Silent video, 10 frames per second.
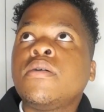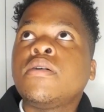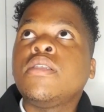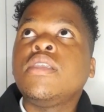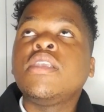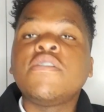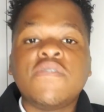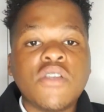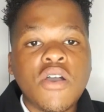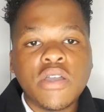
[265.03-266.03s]
live
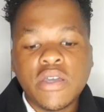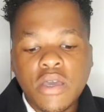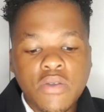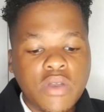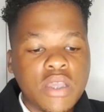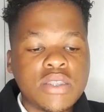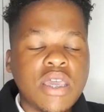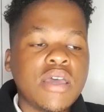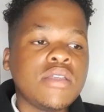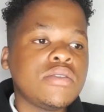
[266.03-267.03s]
longer, right?
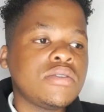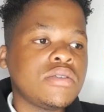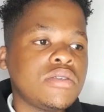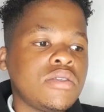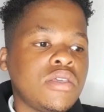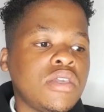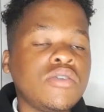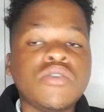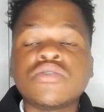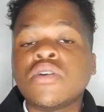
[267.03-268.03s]
And it could
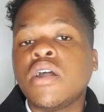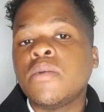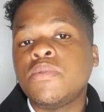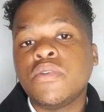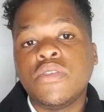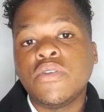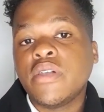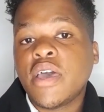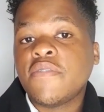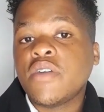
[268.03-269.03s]
also help you in your
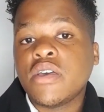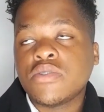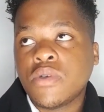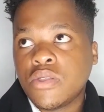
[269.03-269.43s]
life as well.